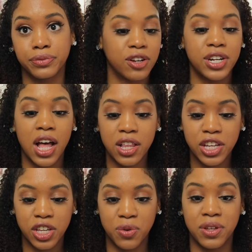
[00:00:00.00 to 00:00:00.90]
They're
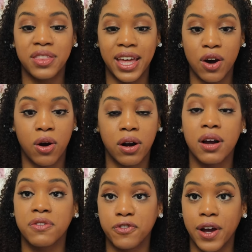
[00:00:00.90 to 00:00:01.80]
telling you that they
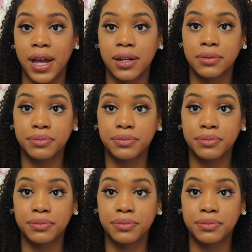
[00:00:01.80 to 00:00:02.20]
are afraid.